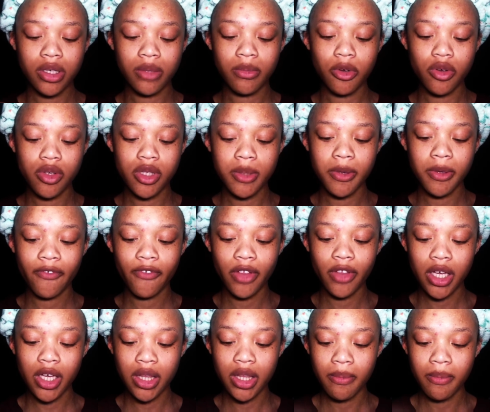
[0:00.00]
I'm going to be
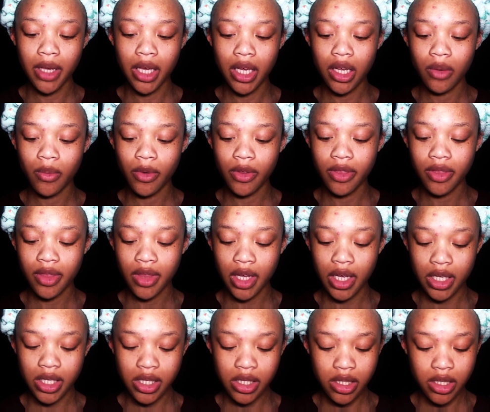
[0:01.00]
filling them in with
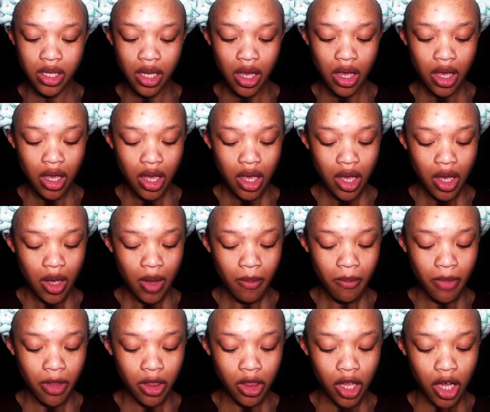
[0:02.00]
this
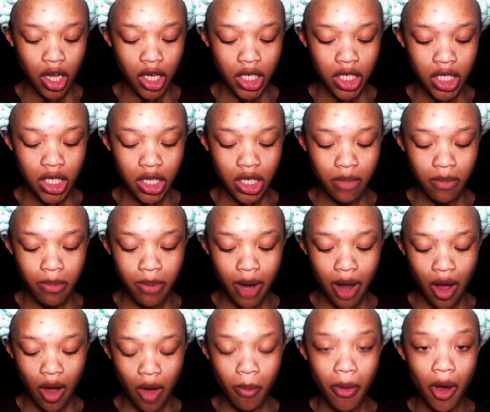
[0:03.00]
Milani
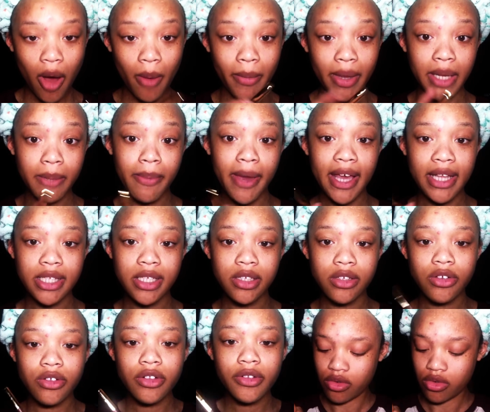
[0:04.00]
brow pomade
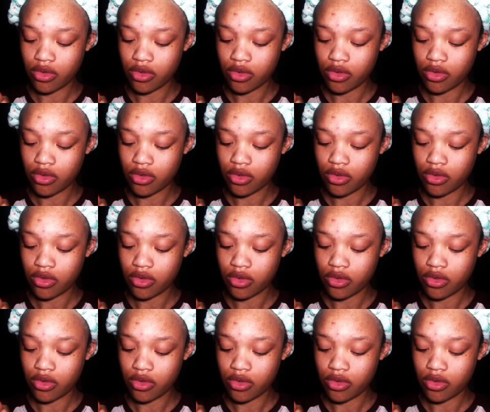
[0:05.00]
pencil.